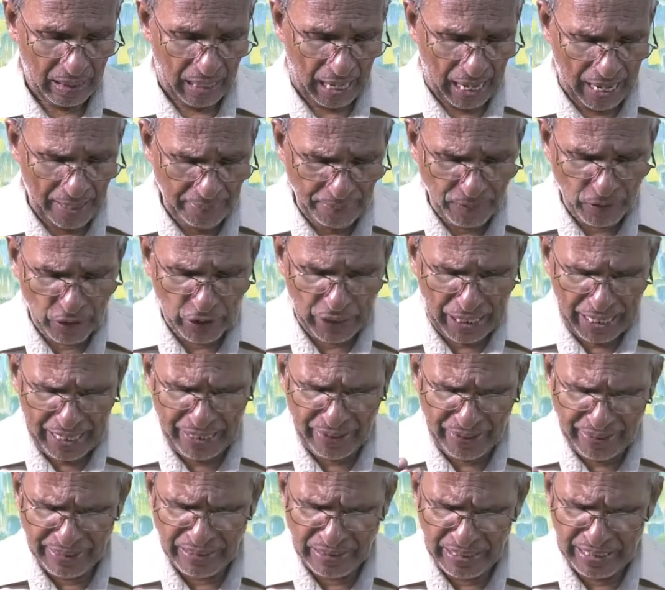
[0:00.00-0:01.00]
I am
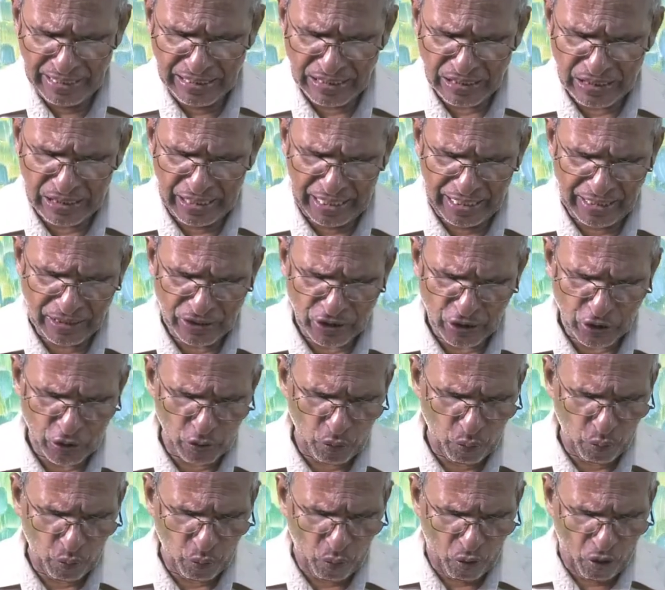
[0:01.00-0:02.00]
sharing these things
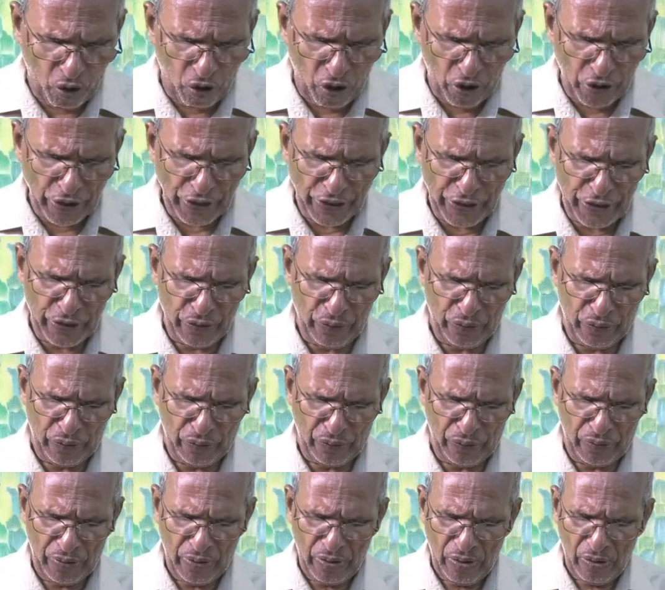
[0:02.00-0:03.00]
to warn
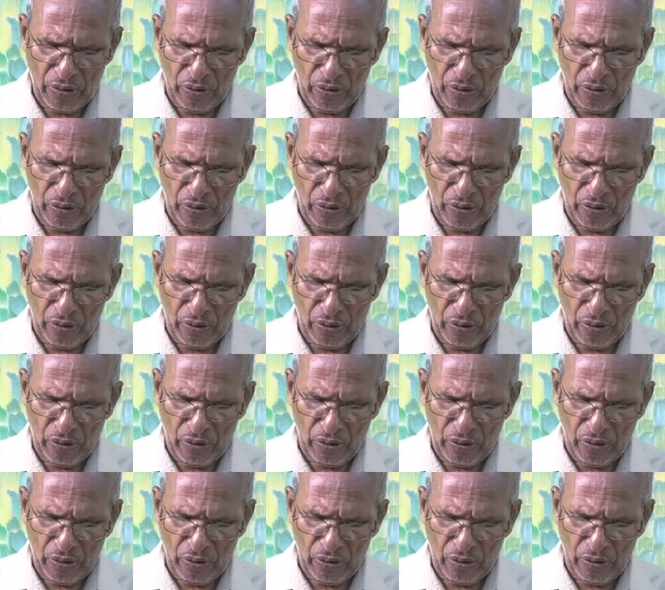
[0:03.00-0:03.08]
you